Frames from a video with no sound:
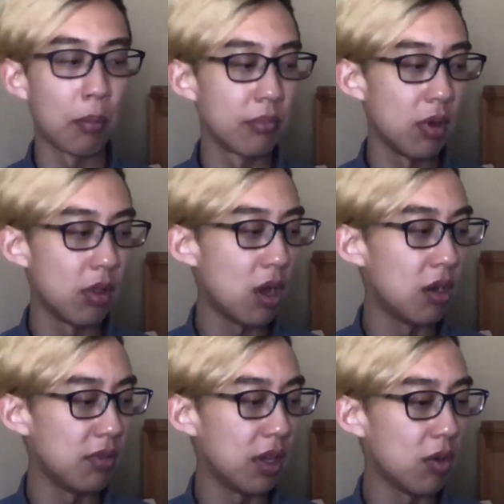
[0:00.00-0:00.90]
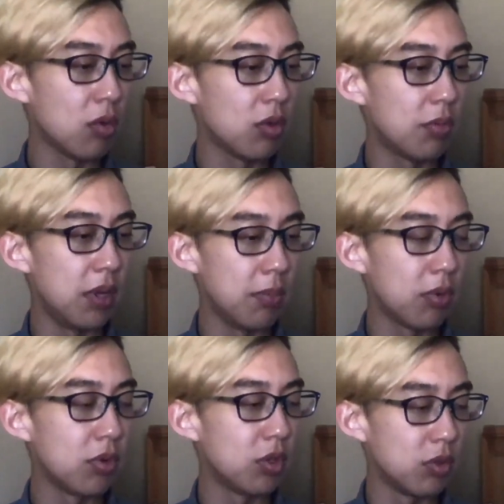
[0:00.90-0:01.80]
A lot of like older
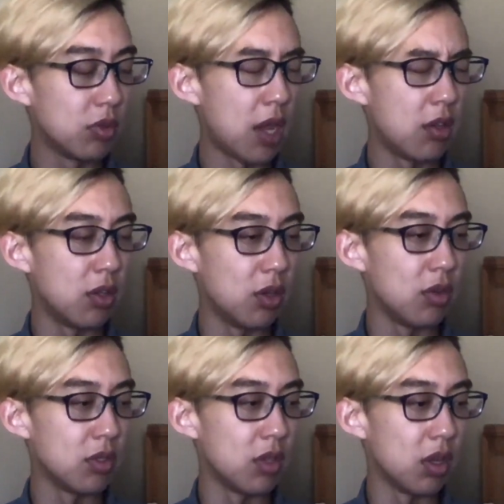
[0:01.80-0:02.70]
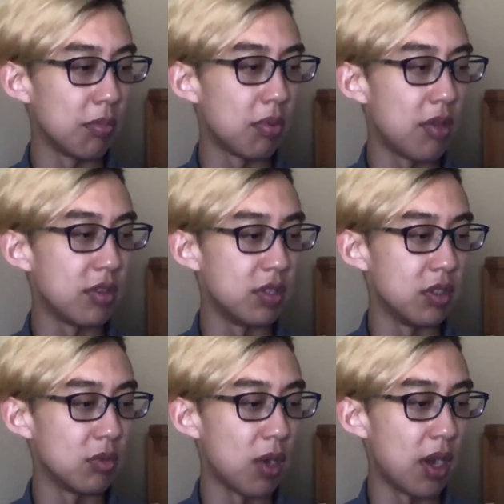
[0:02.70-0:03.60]
people tend to use the
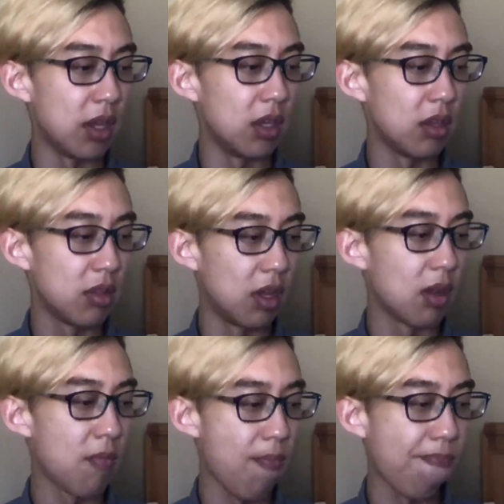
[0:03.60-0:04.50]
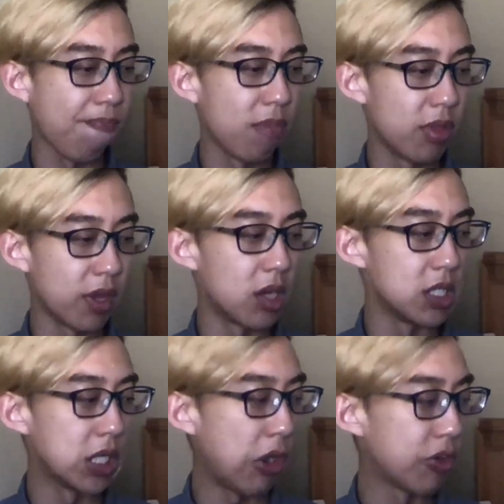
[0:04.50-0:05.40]
parentheses warai thing, the
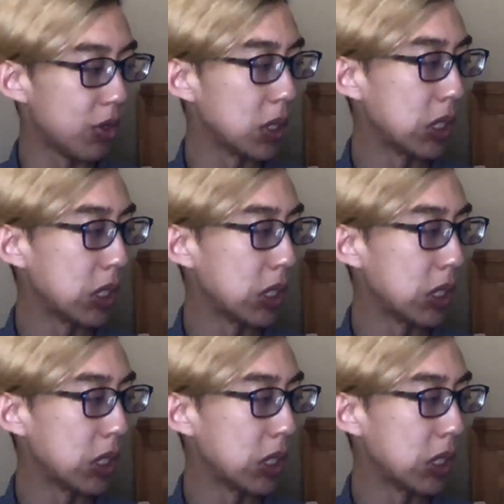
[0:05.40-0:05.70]
kanji character.